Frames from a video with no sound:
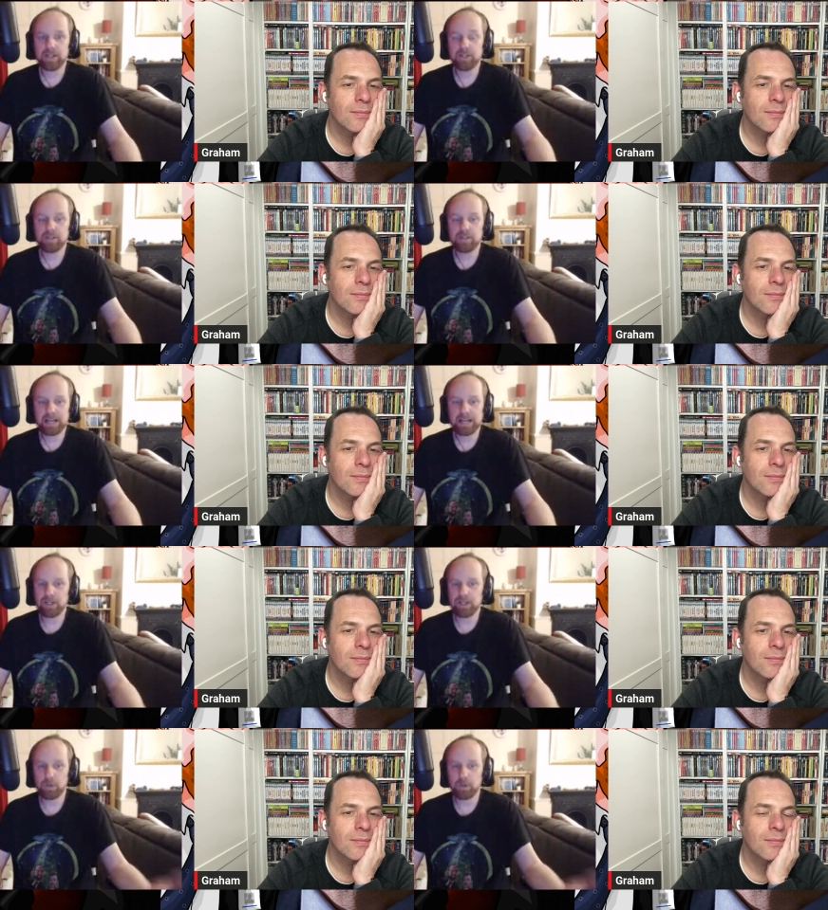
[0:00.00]

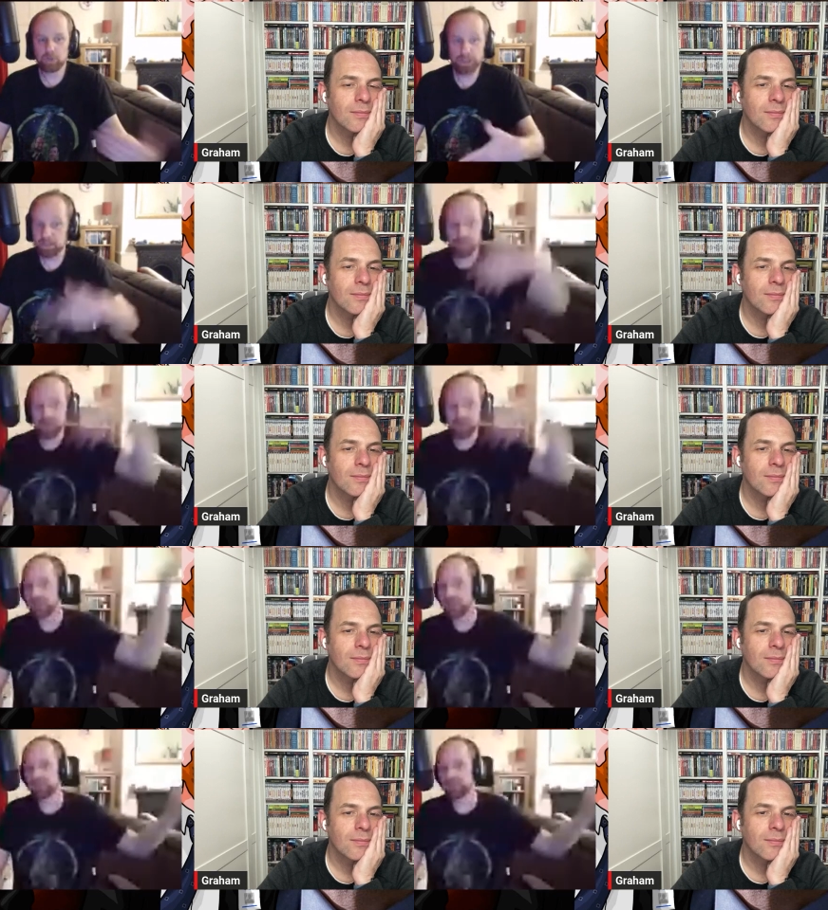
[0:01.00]
Speaker 1: and had no
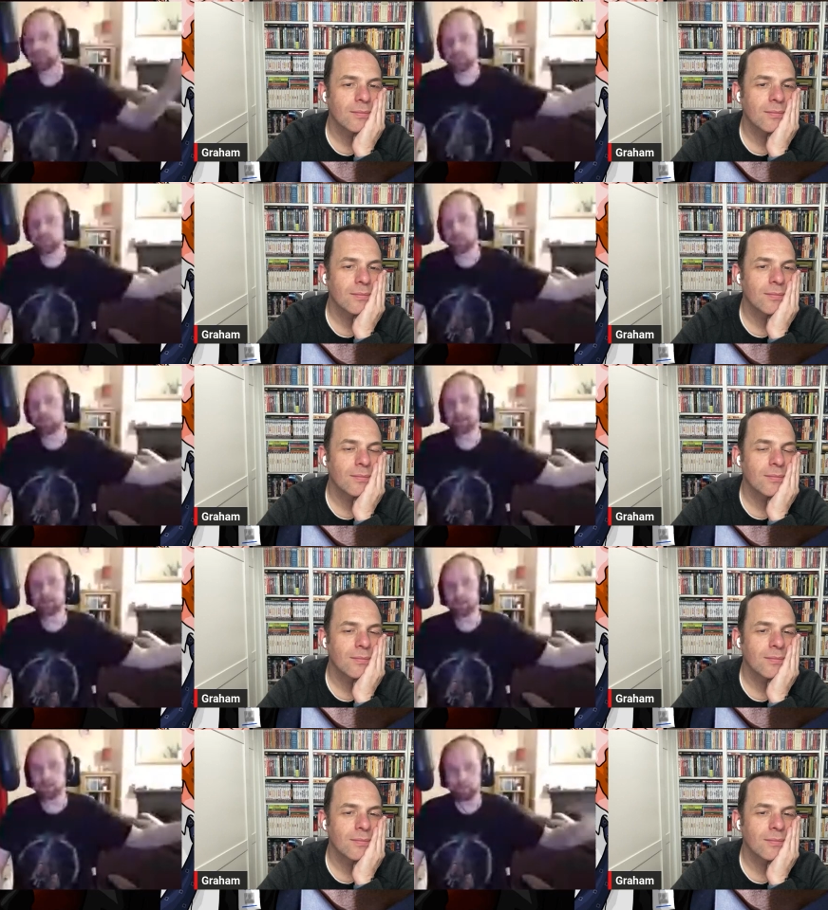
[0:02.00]
choice for the life force to
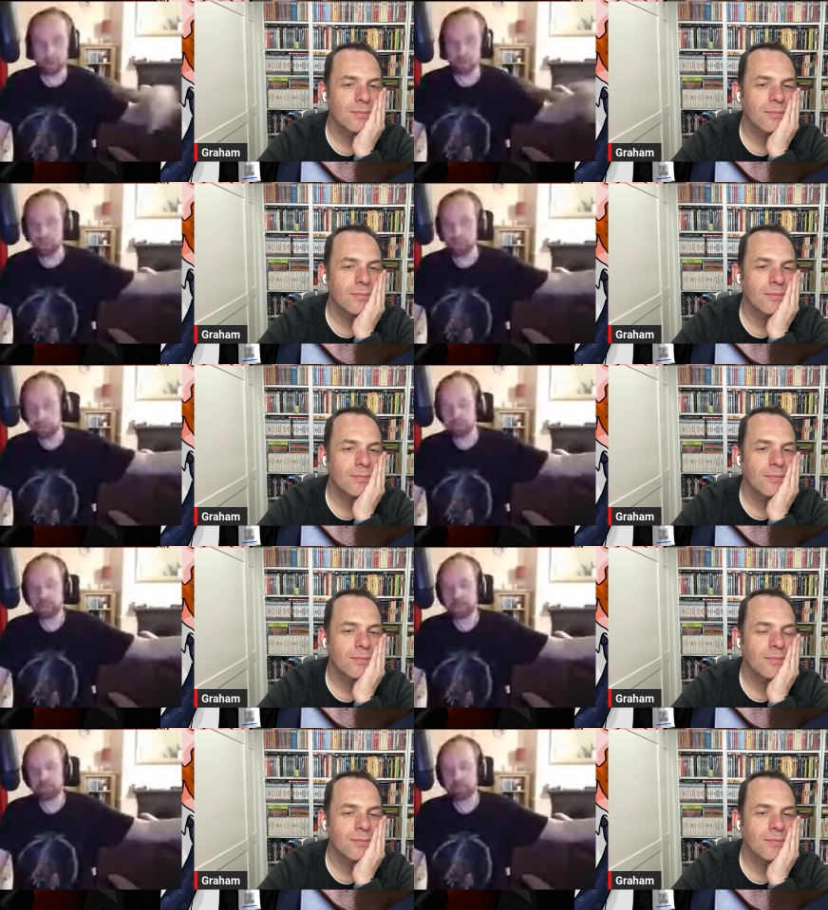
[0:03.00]
go back to her because she
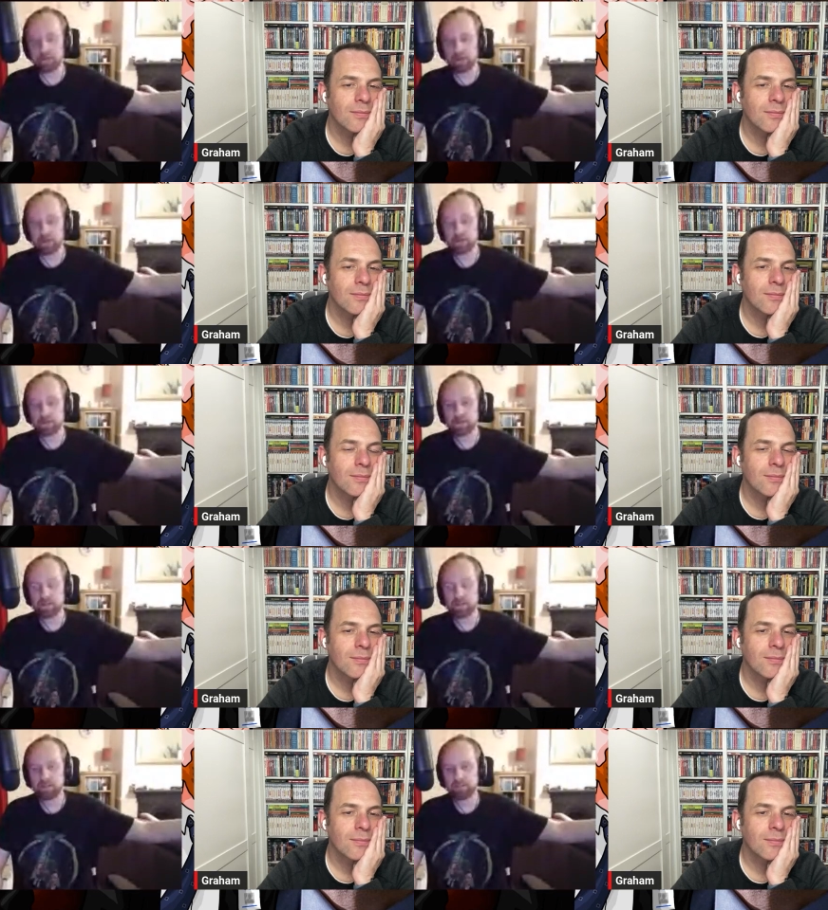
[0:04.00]
was there
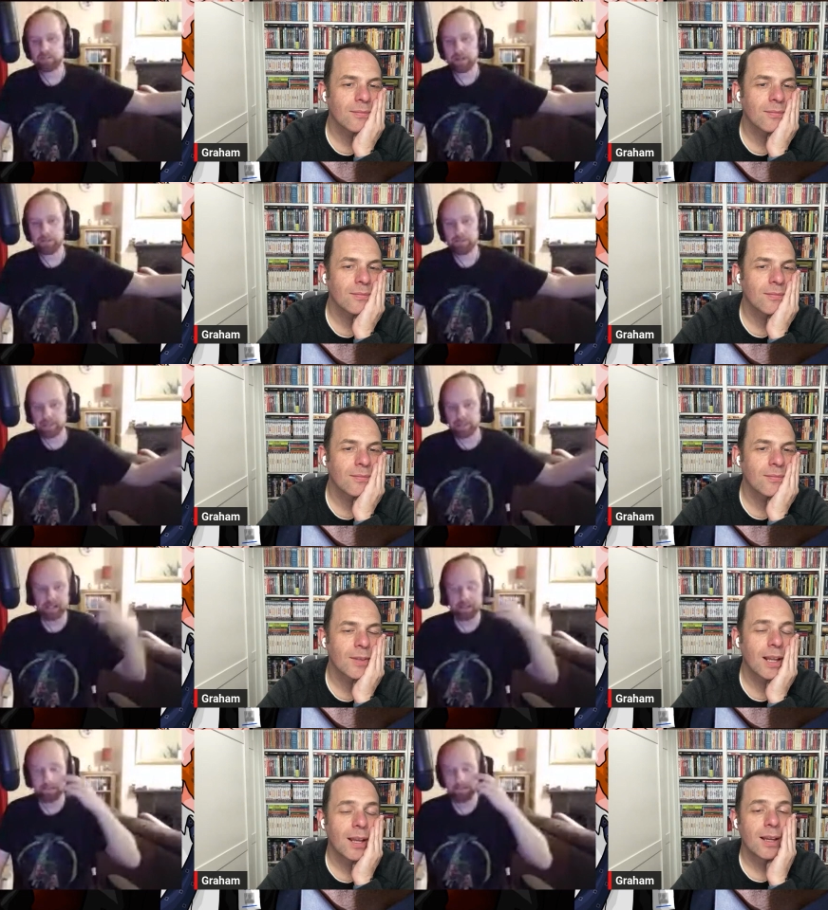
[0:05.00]
across from him in the
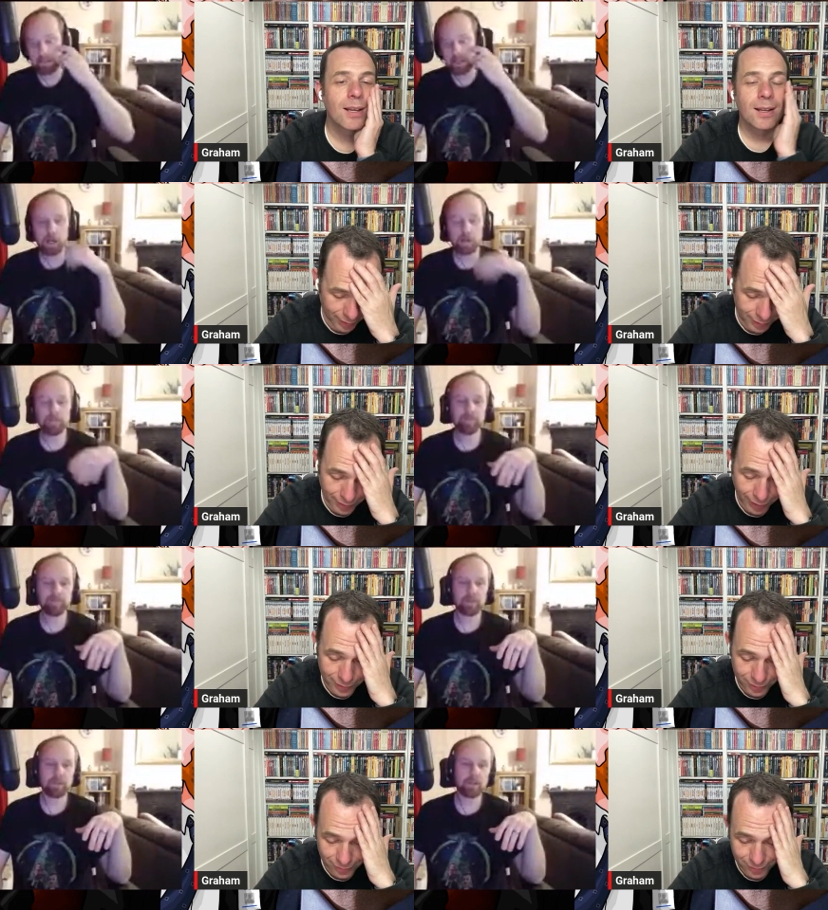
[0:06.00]
next
Speaker 2: bed.
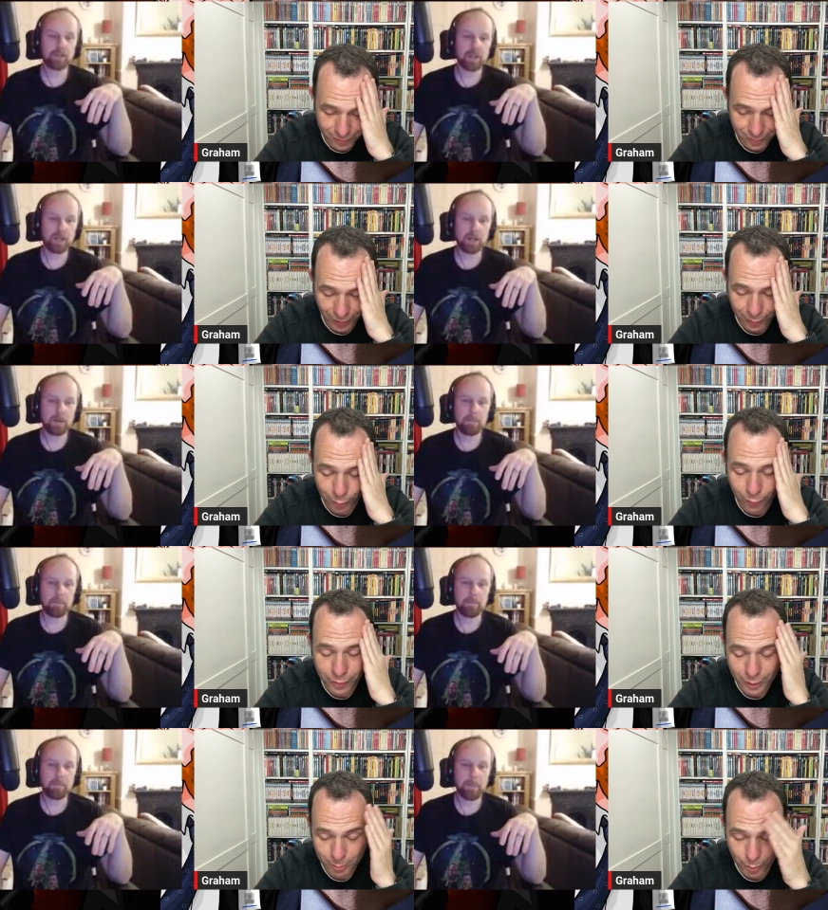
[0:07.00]
I
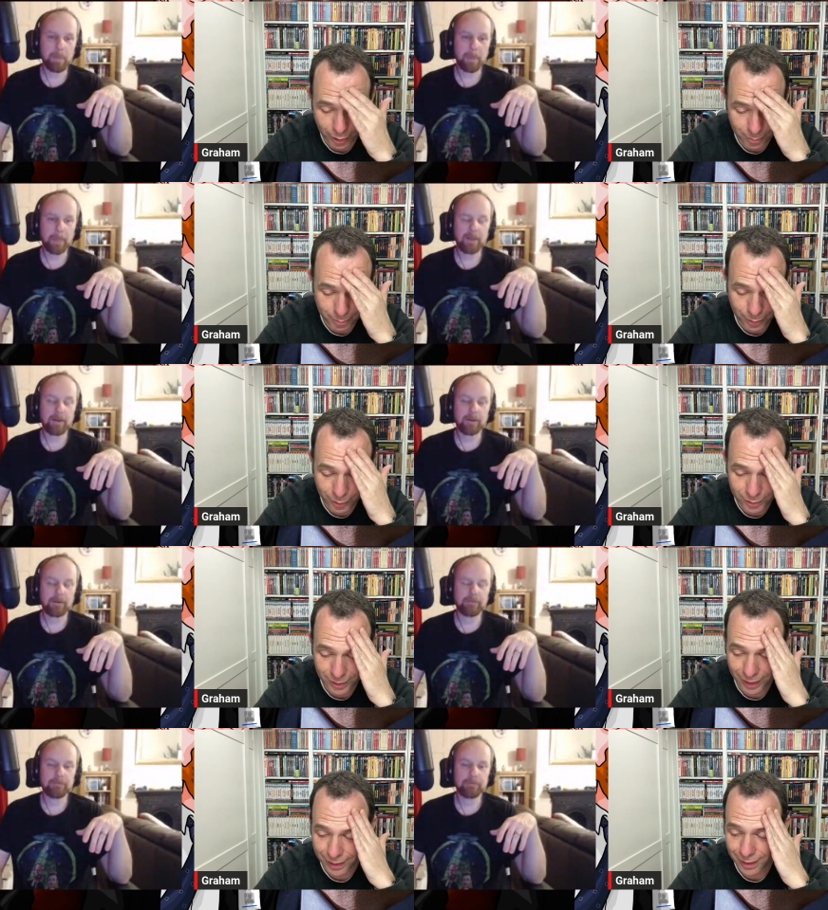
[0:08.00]
love this, Brian,
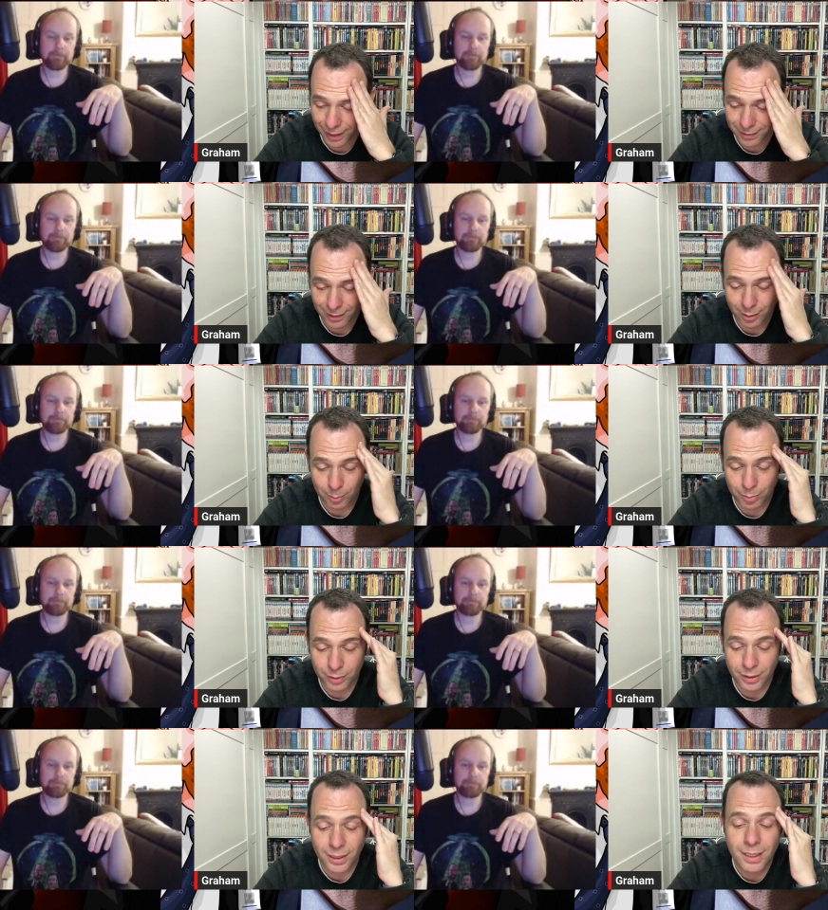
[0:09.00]
because I had a
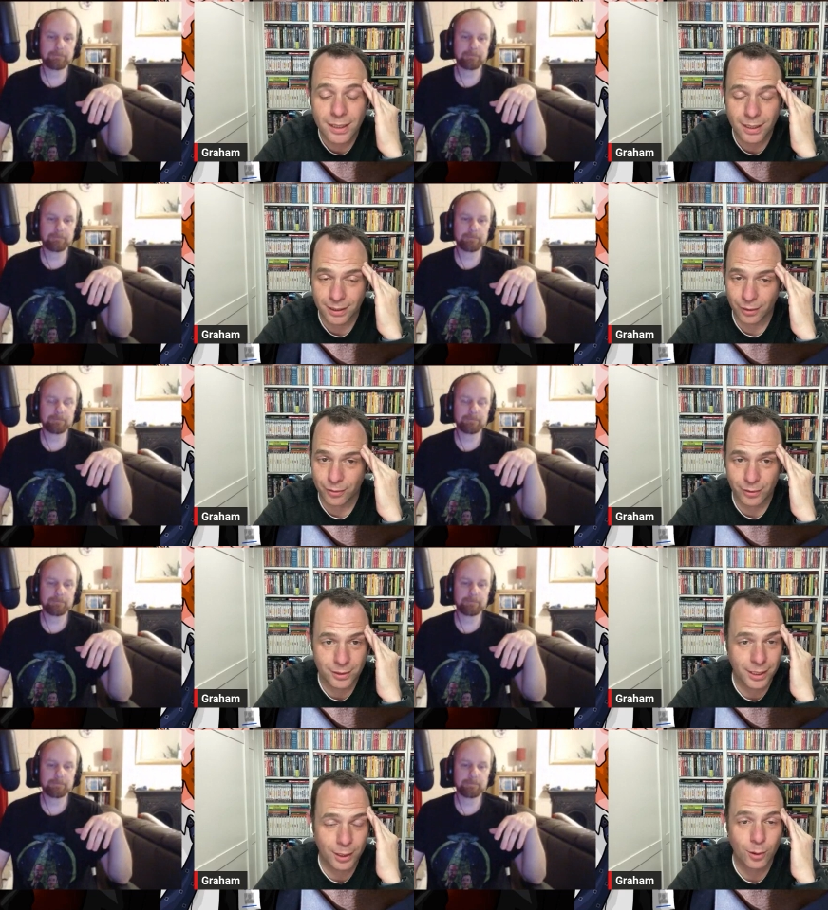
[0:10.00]
completely
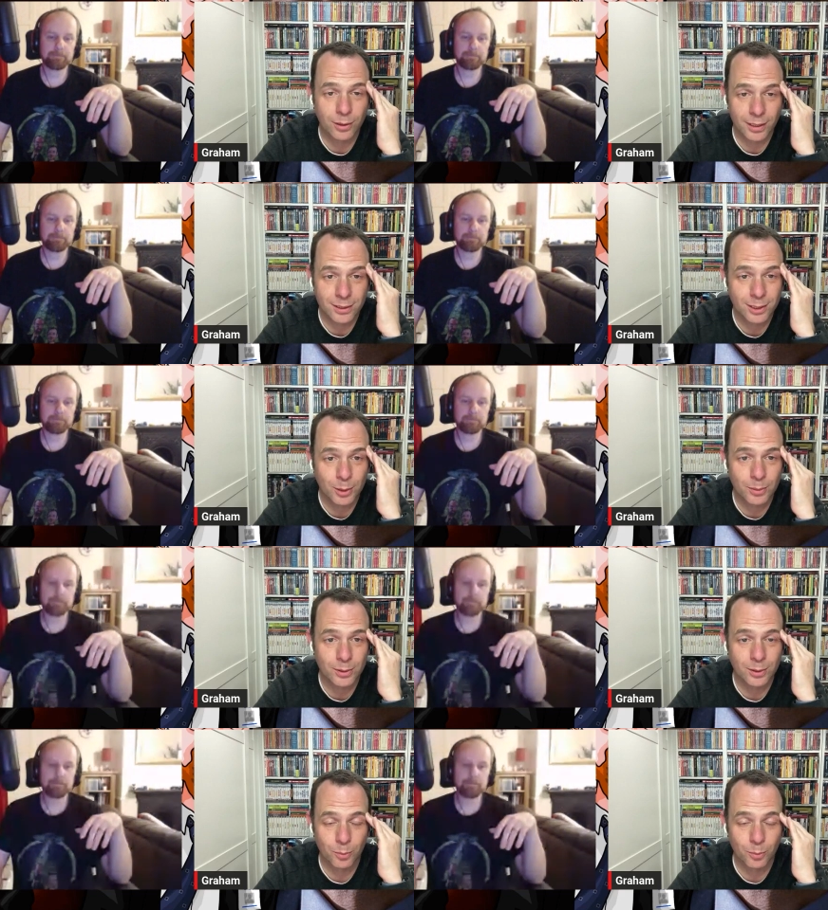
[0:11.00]
different take on this sequence